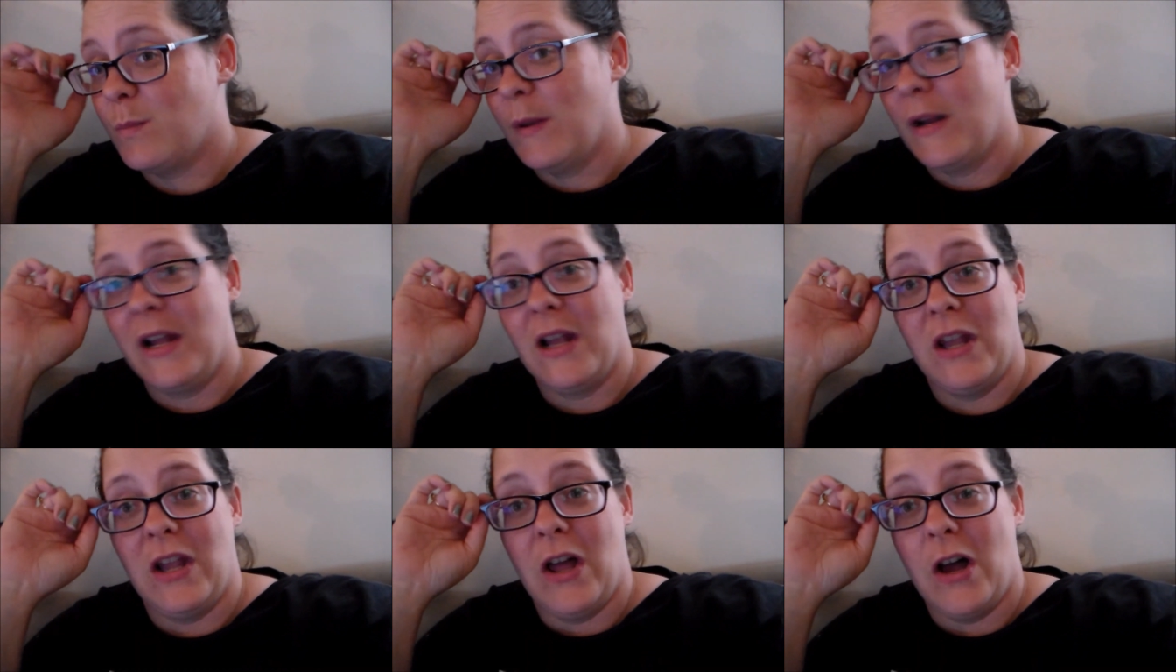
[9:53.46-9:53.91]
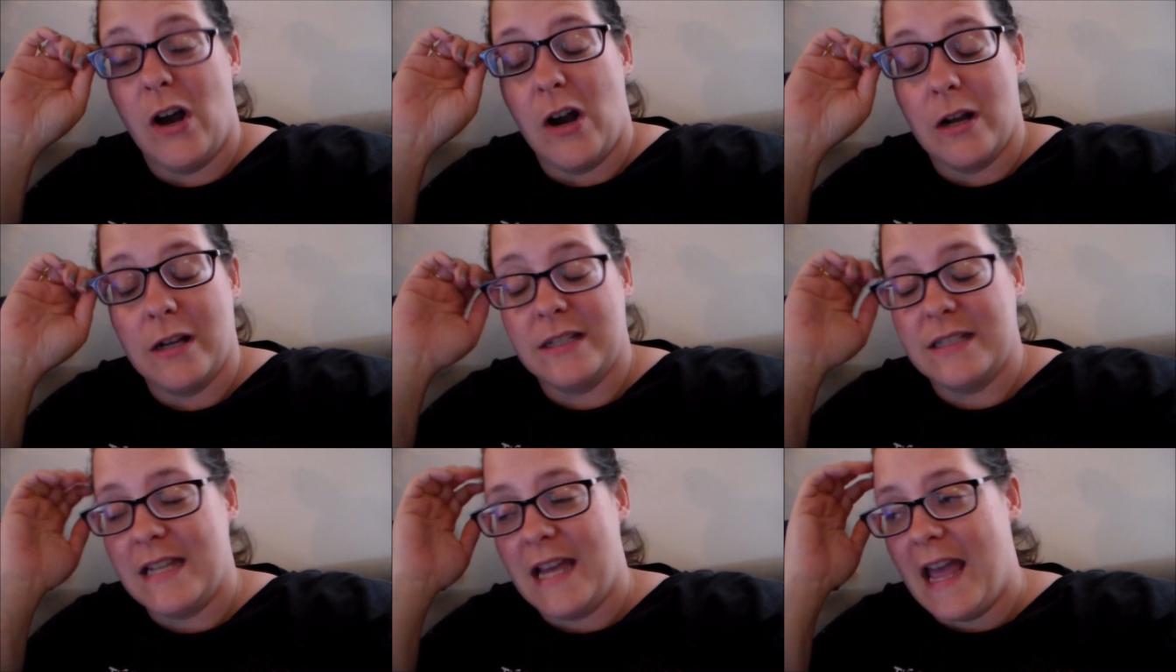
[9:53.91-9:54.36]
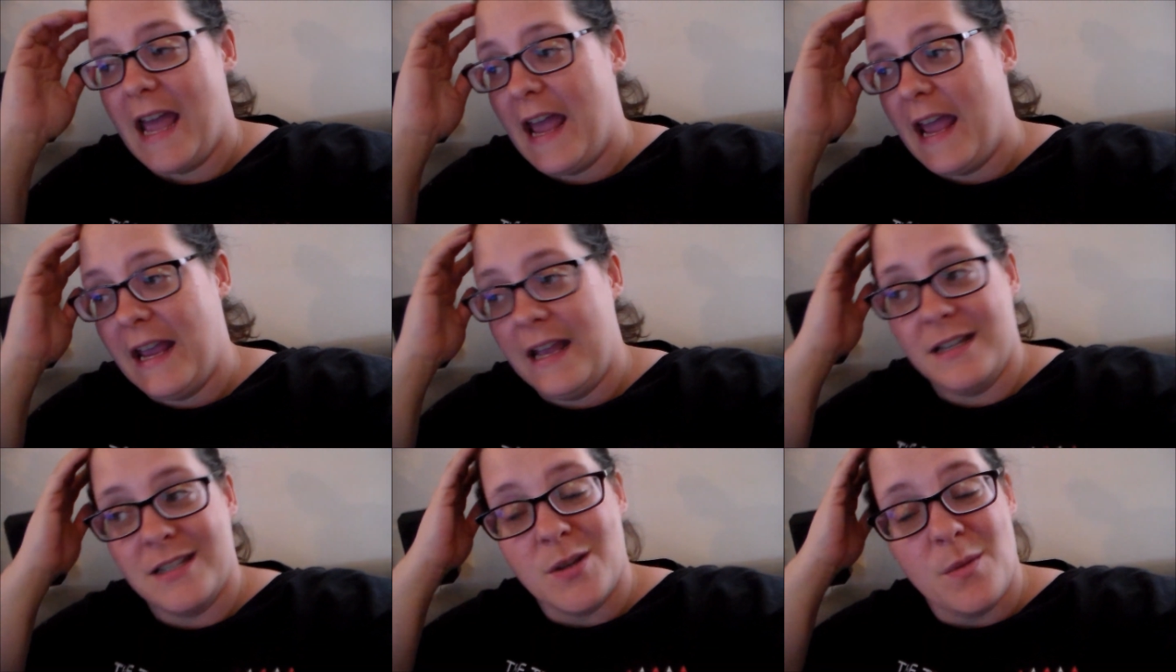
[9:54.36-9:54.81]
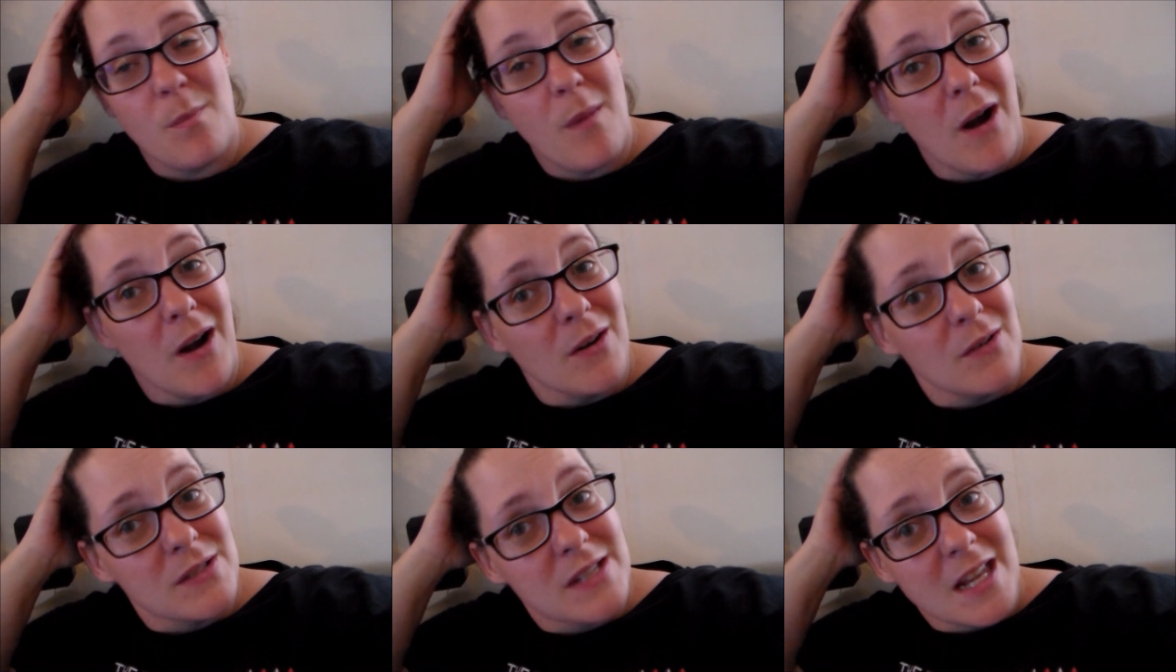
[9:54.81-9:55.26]
It's been a long day, and
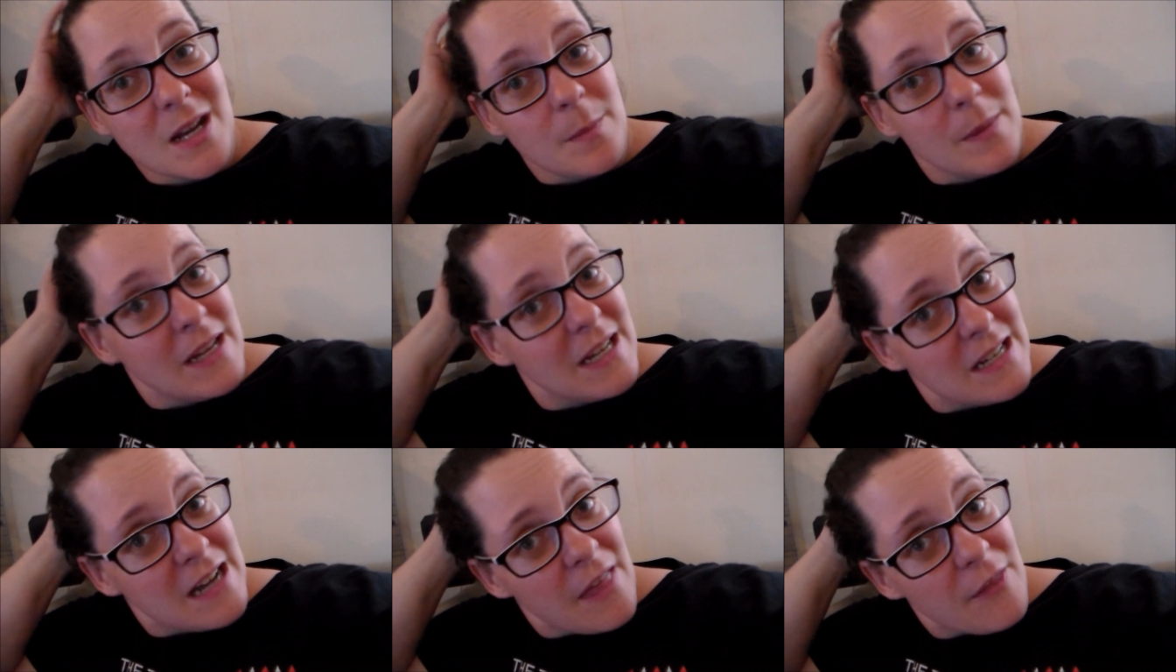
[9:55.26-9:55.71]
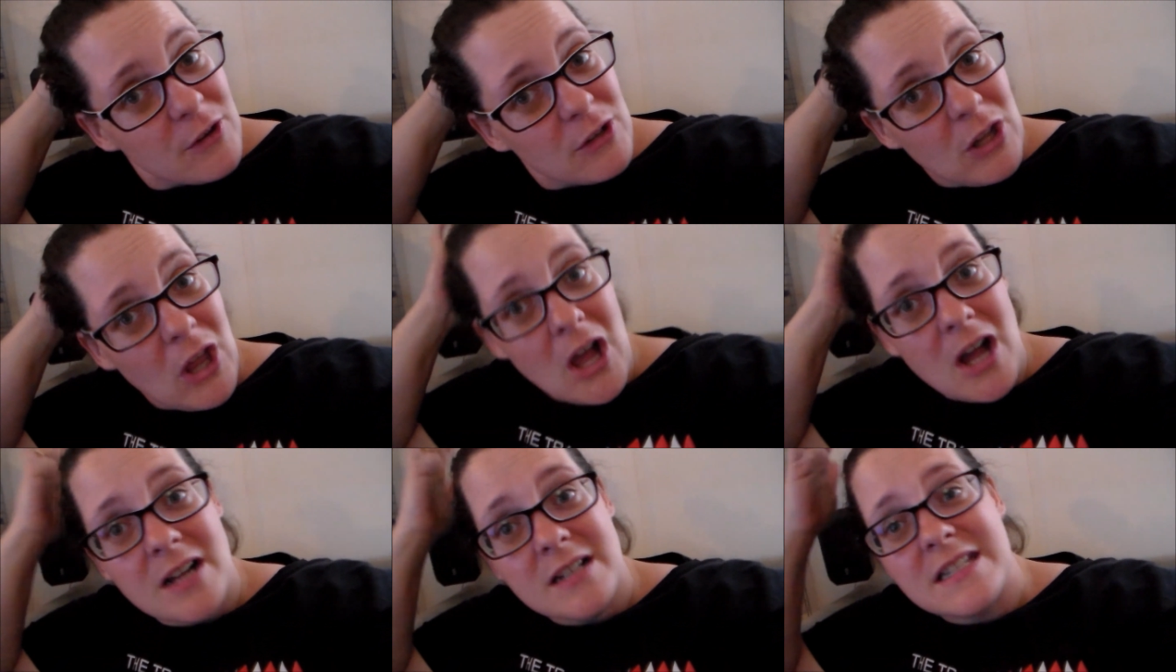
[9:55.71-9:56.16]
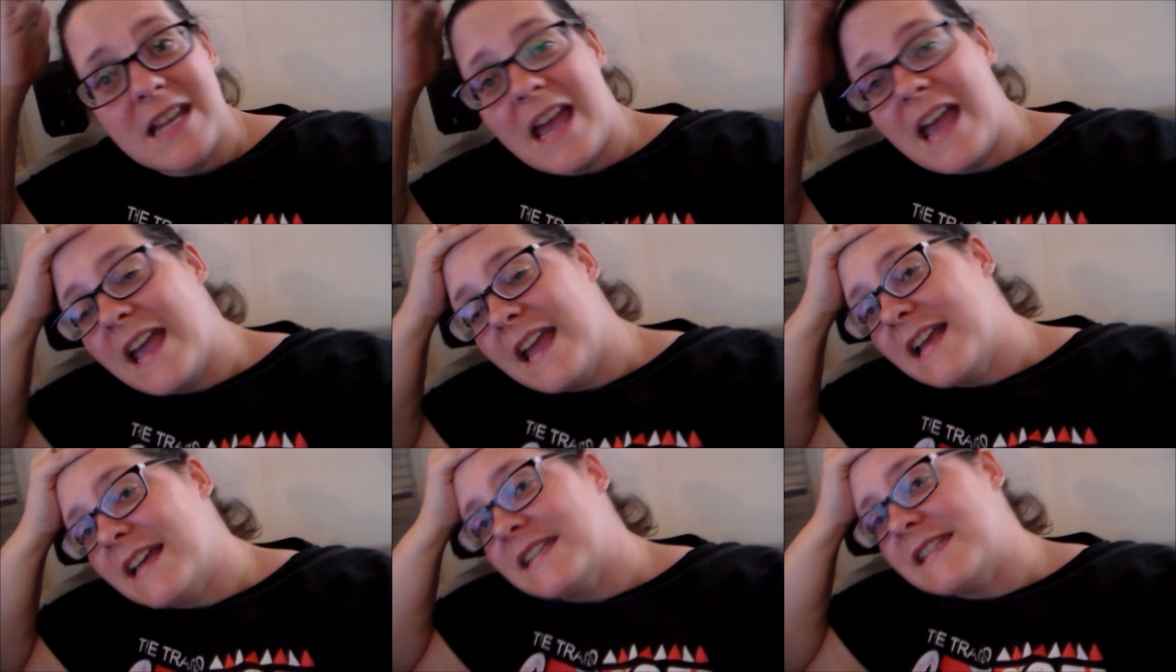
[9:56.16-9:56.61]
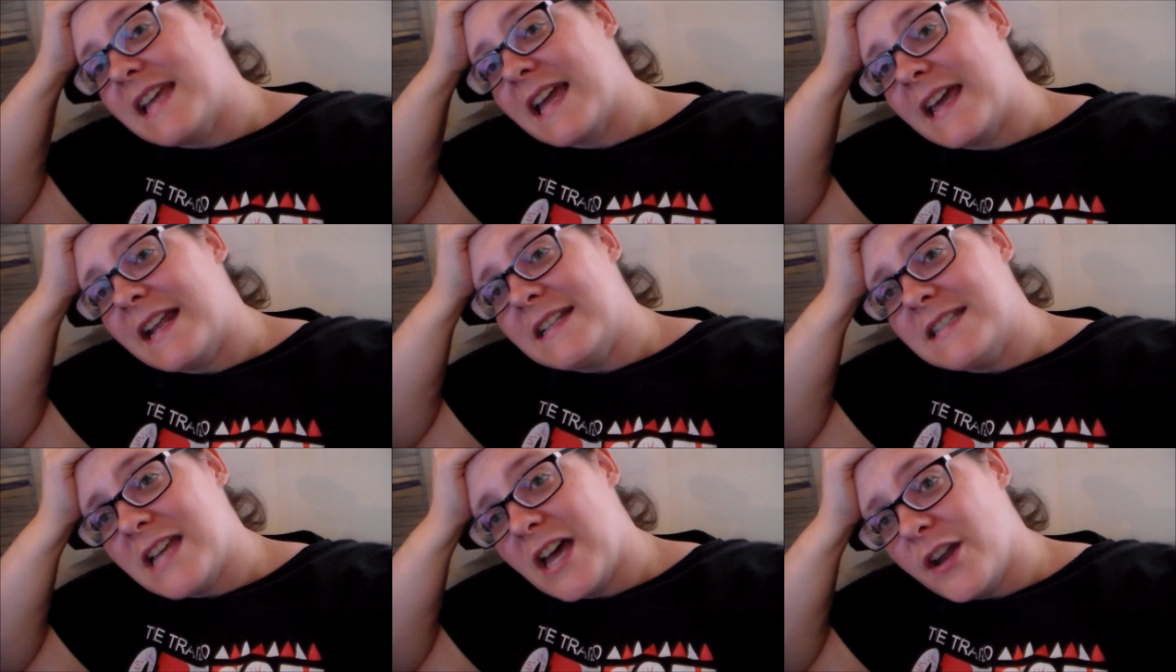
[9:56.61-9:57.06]
tomorrow's gonna be another long day because
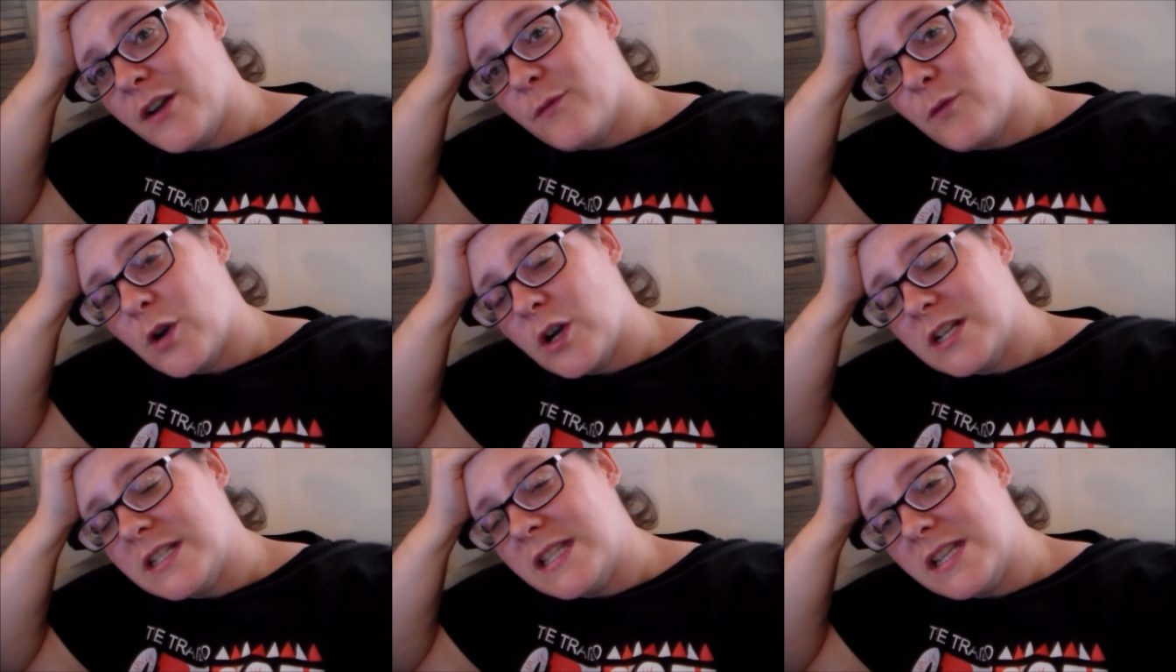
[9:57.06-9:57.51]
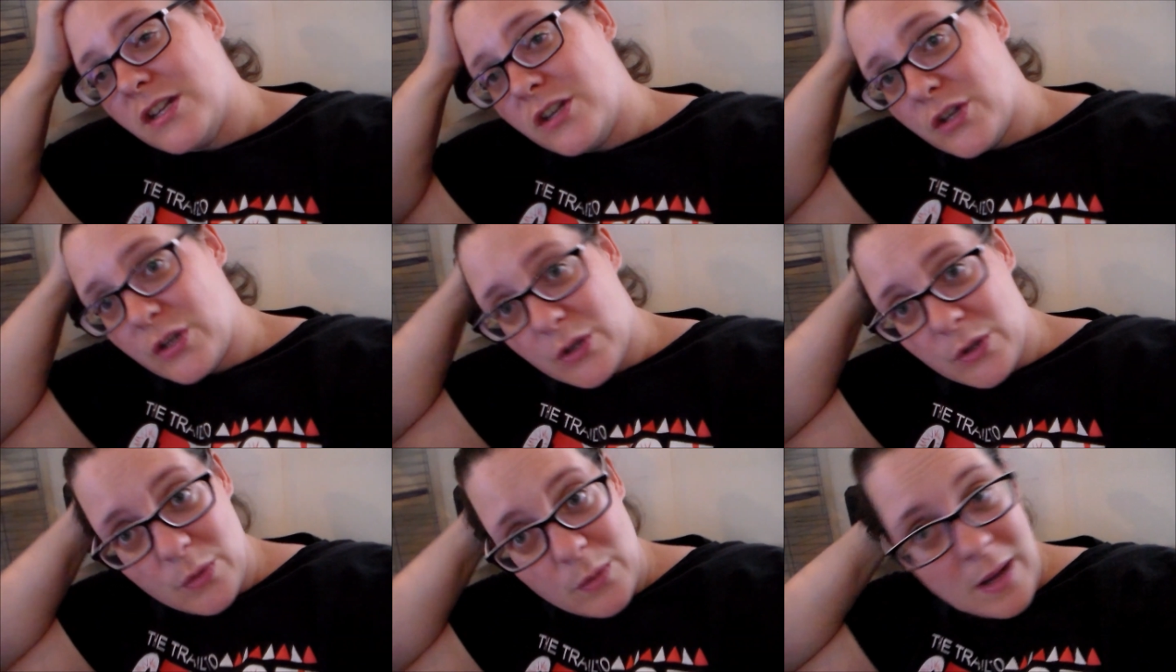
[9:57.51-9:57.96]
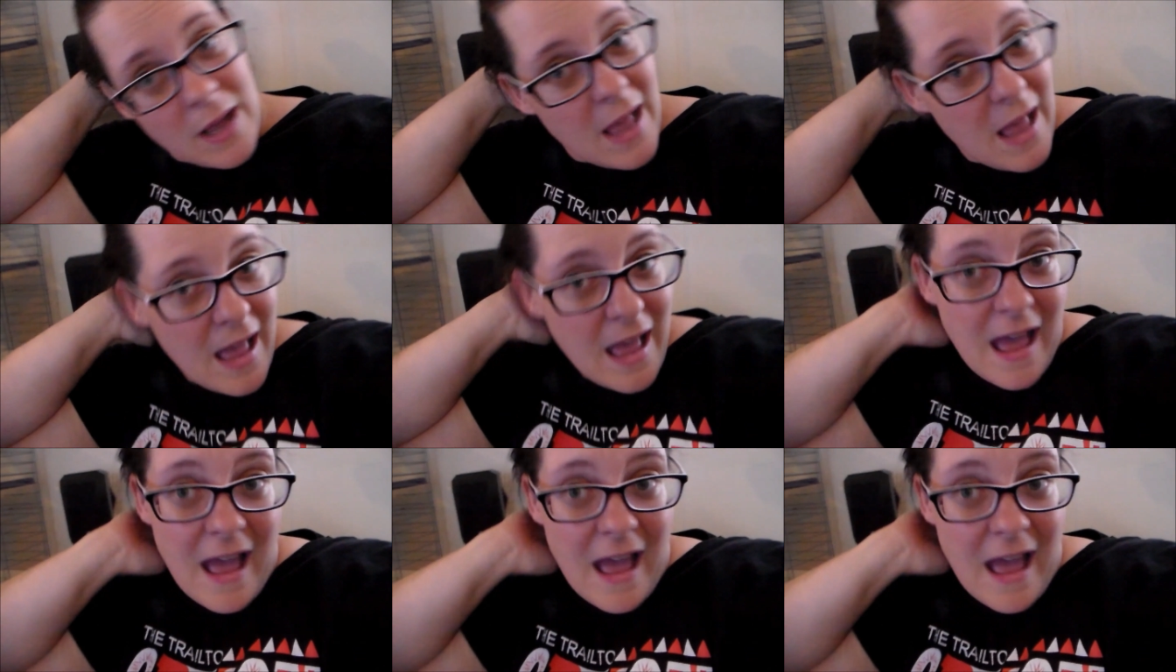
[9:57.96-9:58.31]
I got a ton of work to do,